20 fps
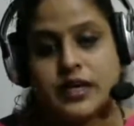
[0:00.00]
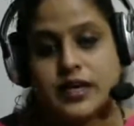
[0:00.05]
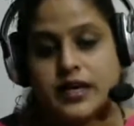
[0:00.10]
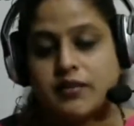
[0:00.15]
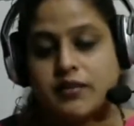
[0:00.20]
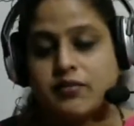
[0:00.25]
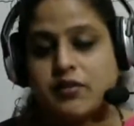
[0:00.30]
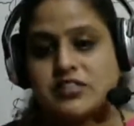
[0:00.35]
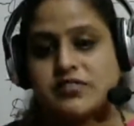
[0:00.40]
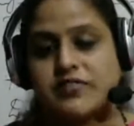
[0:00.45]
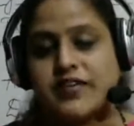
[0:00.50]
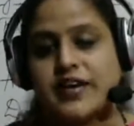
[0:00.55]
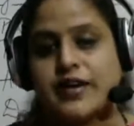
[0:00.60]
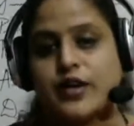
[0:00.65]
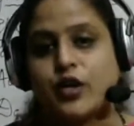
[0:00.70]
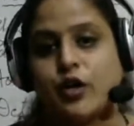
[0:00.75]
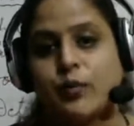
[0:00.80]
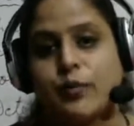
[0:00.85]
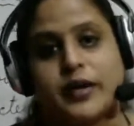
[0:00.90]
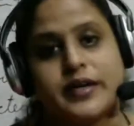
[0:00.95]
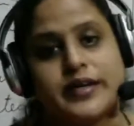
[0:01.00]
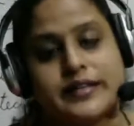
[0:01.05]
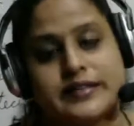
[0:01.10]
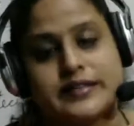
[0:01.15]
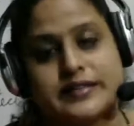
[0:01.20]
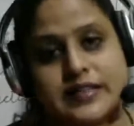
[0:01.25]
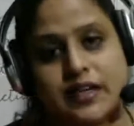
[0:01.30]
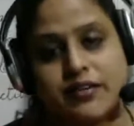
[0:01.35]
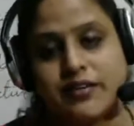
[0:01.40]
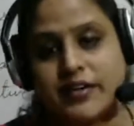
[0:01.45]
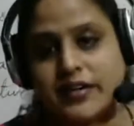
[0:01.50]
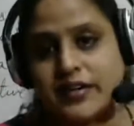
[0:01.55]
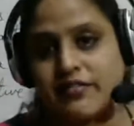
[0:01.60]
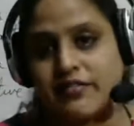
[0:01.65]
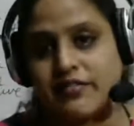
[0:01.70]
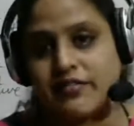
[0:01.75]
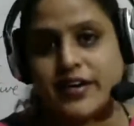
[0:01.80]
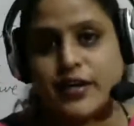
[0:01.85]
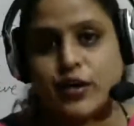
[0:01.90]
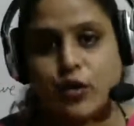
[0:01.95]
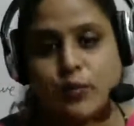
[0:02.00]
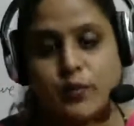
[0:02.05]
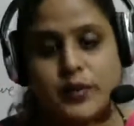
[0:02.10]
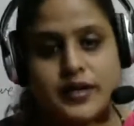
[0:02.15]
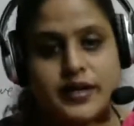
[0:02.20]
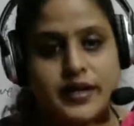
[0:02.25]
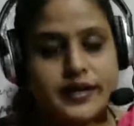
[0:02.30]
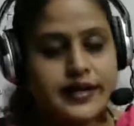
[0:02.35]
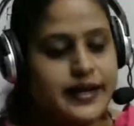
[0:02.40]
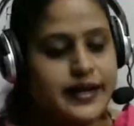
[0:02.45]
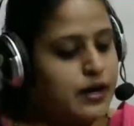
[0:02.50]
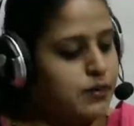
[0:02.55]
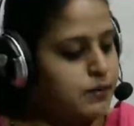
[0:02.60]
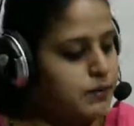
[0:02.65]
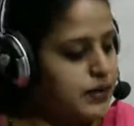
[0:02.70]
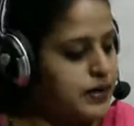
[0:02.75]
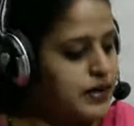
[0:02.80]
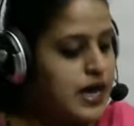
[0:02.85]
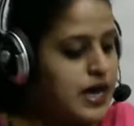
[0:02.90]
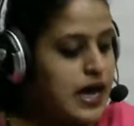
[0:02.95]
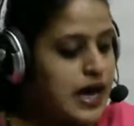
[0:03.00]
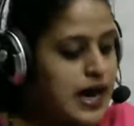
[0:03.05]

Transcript: He was a very obedient servant, a very obedient helper,